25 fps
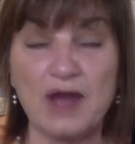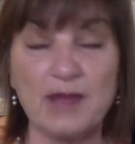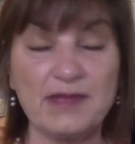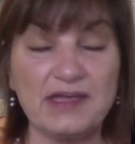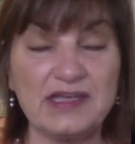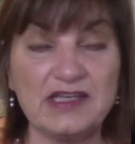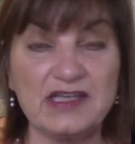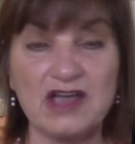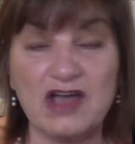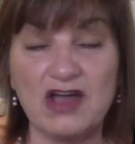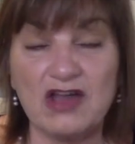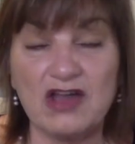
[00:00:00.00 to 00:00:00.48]
I
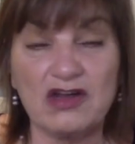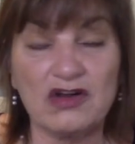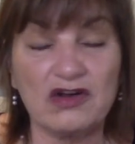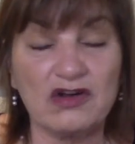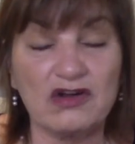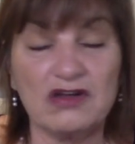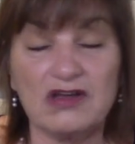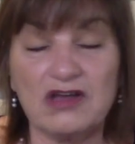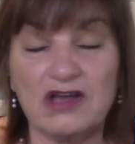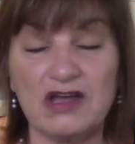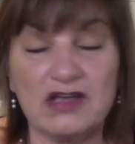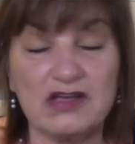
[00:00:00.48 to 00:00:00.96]
mean, y'all
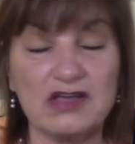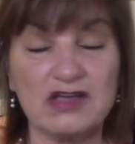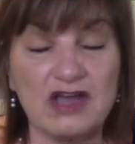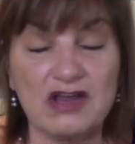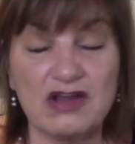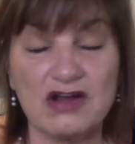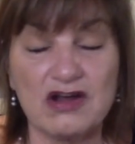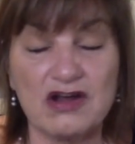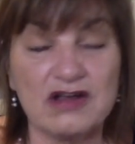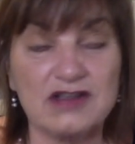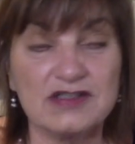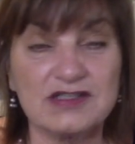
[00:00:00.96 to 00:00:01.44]

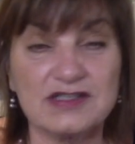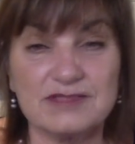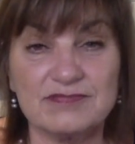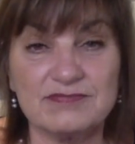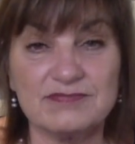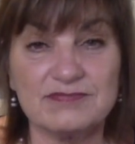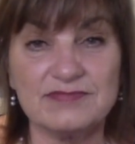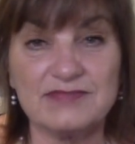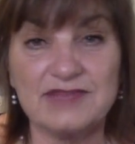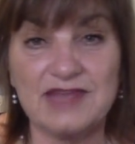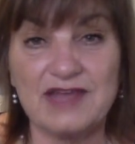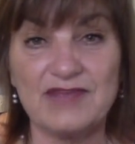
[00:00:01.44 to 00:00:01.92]
are
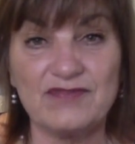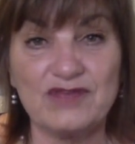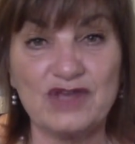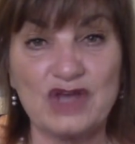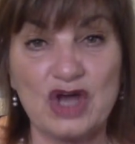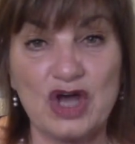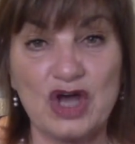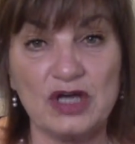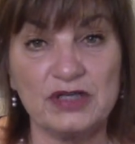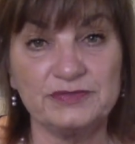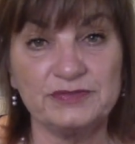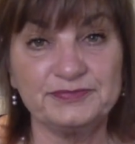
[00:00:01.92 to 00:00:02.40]
awesome. Love
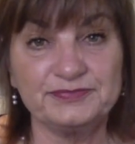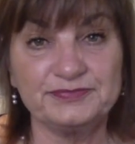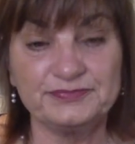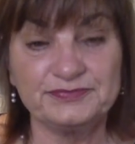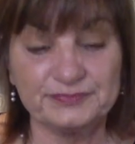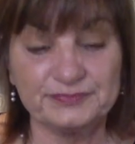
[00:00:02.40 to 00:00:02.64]
y'all.